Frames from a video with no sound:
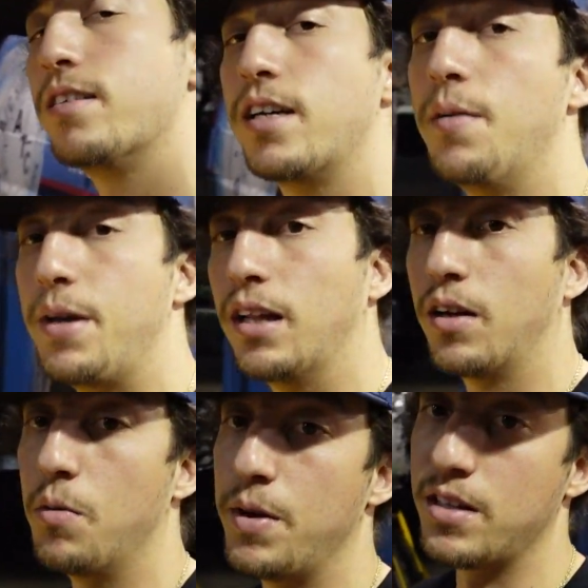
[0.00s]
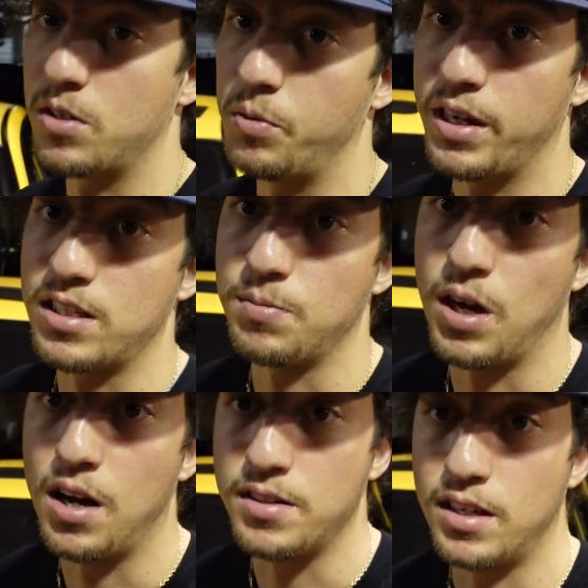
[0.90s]
it's going to be a little bit till we get some
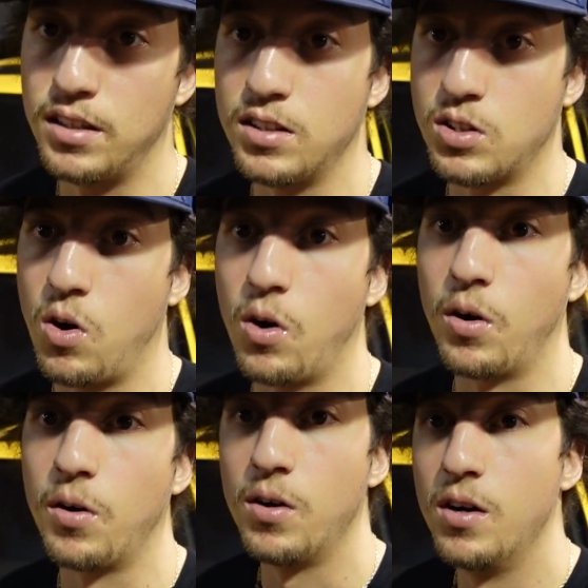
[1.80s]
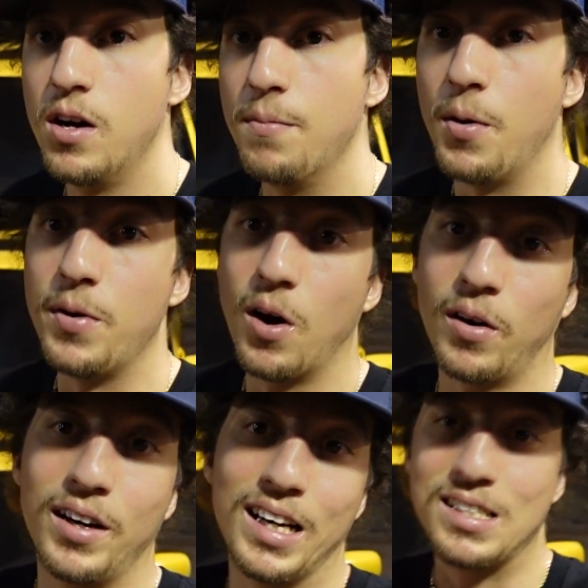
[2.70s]
content on this car, but we are
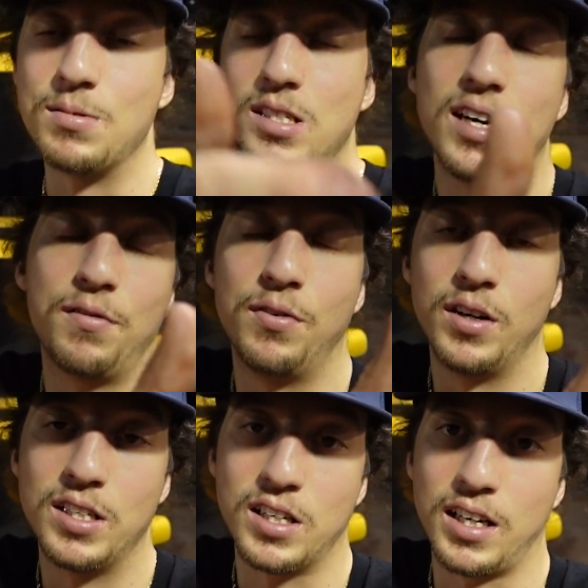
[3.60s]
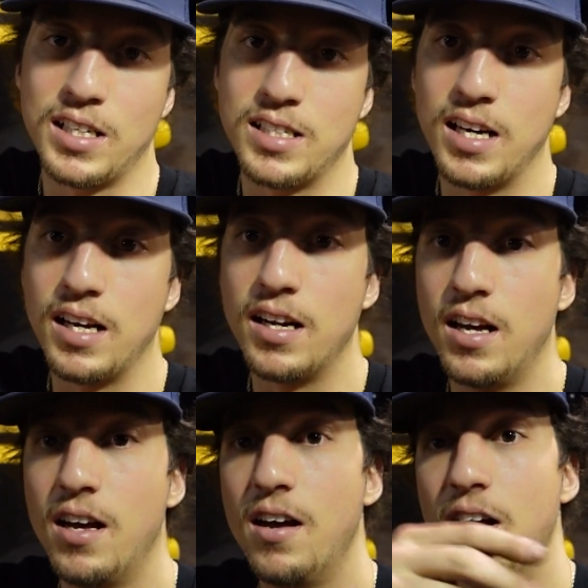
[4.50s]
going to get some sick footage, like I said,
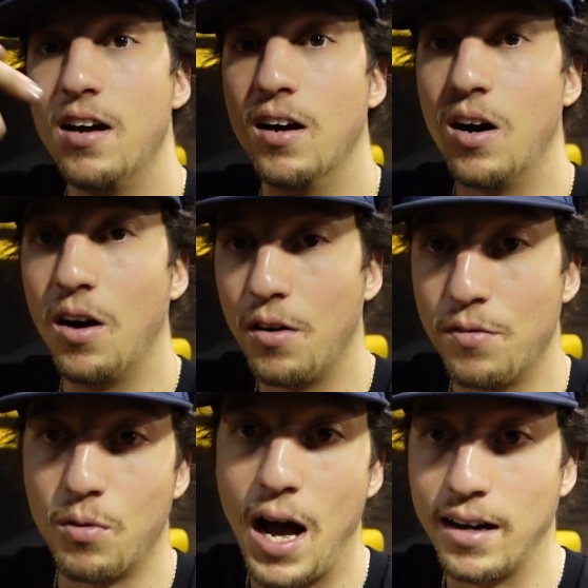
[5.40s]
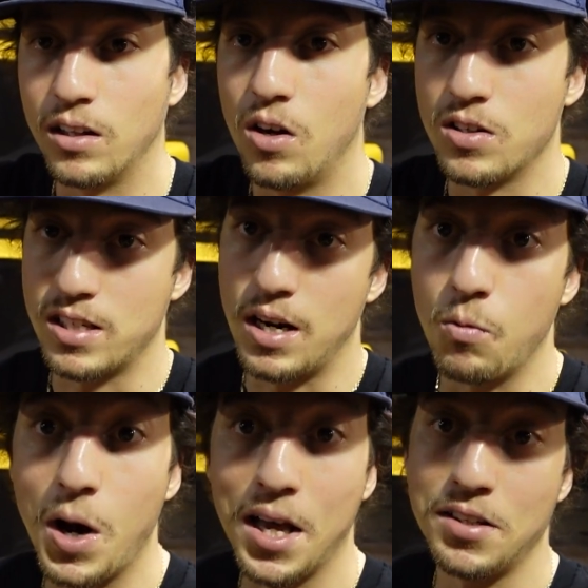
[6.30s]
of ride-alongs in
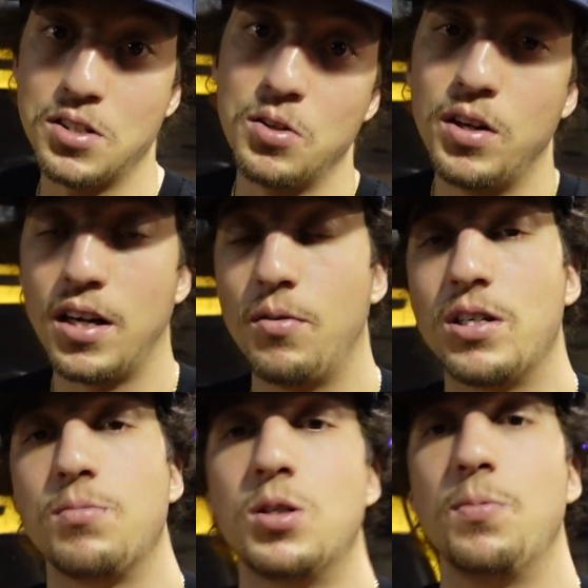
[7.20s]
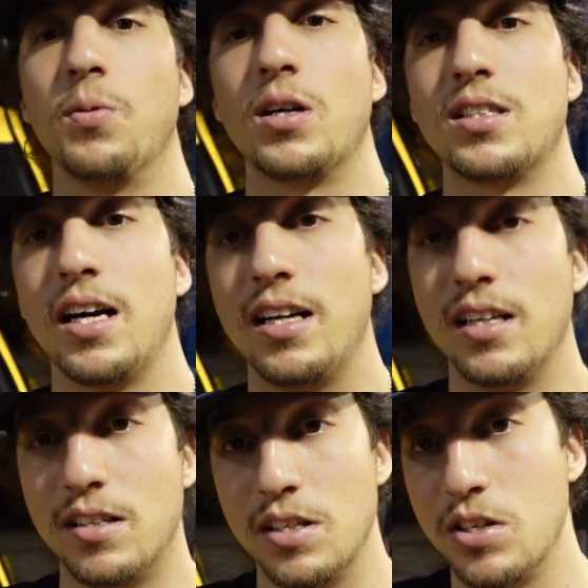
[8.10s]
it while he's tuning it, which I'm super
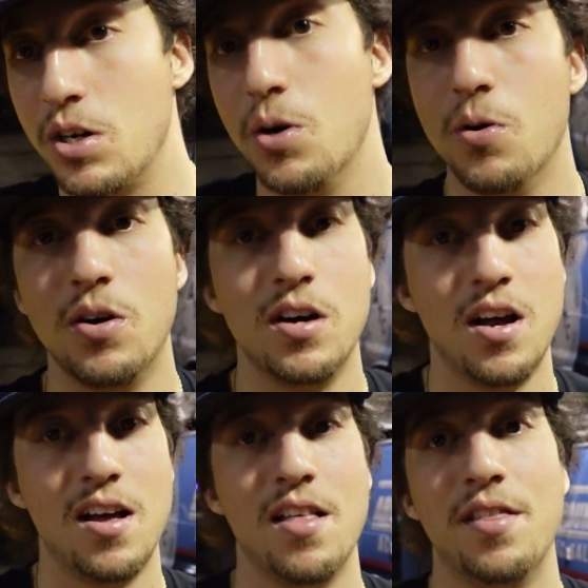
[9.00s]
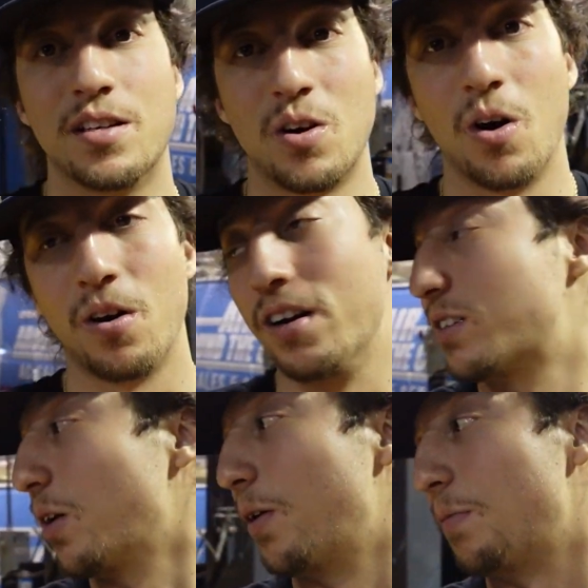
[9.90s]
excited to do. This car
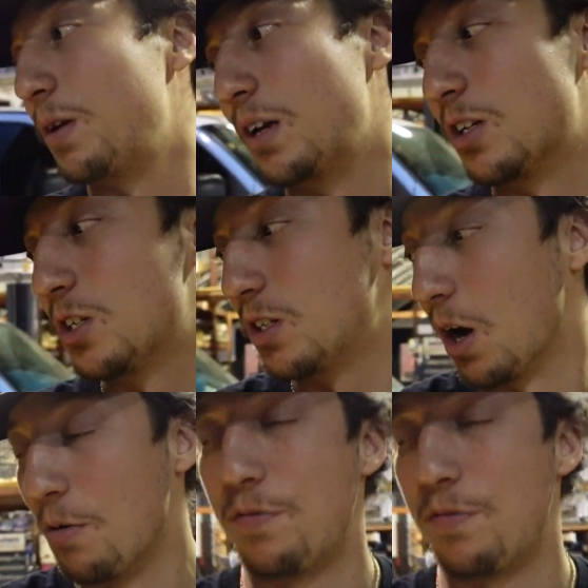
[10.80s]
is going to be so